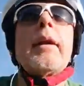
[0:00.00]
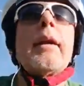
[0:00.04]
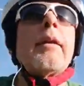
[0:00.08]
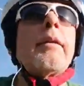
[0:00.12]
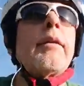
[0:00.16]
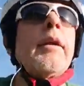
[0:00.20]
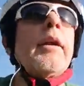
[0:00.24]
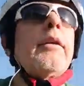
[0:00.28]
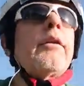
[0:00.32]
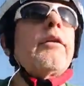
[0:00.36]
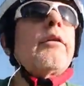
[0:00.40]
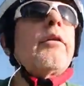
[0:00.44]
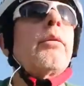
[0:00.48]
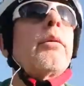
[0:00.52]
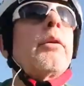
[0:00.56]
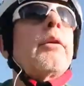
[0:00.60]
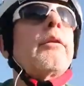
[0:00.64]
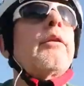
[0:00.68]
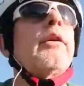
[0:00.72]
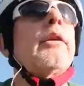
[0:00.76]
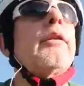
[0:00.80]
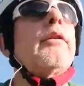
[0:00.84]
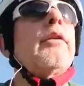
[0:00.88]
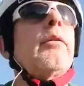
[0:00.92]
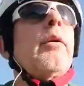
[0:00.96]
These sort of
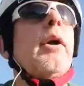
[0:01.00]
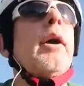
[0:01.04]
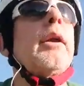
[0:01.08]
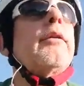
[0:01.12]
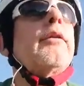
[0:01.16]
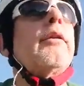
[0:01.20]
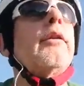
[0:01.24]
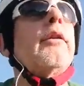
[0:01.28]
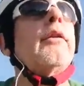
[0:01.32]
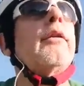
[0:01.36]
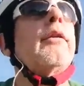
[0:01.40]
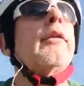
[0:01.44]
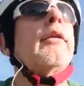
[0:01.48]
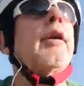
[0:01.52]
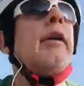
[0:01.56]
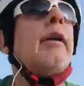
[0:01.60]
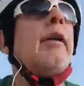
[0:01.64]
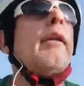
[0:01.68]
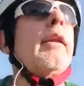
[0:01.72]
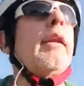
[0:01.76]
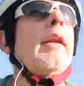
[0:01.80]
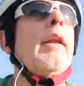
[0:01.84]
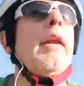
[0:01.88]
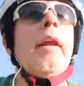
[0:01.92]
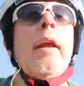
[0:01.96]
situations,
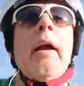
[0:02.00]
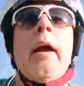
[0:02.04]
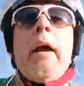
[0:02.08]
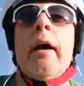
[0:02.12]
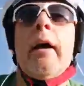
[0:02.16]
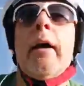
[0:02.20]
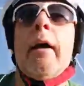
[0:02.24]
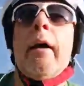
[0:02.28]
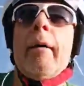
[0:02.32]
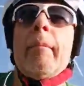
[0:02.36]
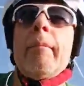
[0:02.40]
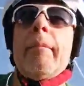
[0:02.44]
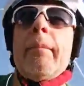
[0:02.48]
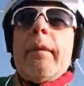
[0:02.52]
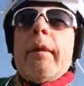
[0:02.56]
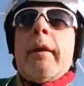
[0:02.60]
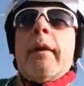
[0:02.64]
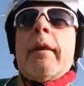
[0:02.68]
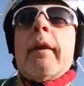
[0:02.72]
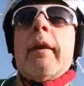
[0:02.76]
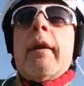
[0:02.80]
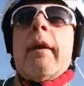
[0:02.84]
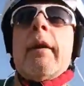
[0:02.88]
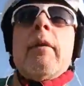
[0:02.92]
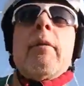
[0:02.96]

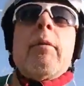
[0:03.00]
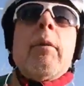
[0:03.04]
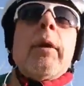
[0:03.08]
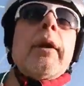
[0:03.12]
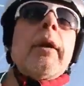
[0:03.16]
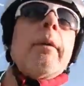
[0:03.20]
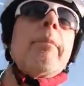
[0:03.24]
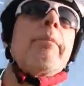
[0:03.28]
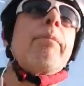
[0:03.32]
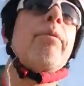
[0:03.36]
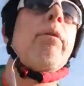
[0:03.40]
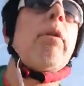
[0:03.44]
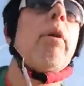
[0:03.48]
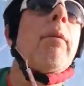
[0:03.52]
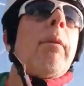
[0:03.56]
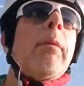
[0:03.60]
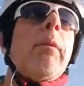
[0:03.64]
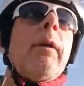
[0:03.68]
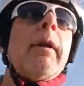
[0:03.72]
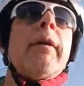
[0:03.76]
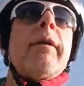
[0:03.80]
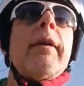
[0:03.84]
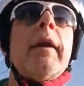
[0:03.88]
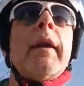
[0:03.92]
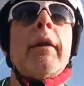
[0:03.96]
we can
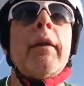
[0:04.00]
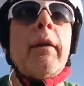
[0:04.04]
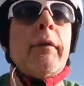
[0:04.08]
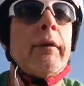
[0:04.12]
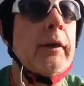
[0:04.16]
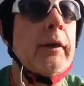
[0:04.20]
probably think of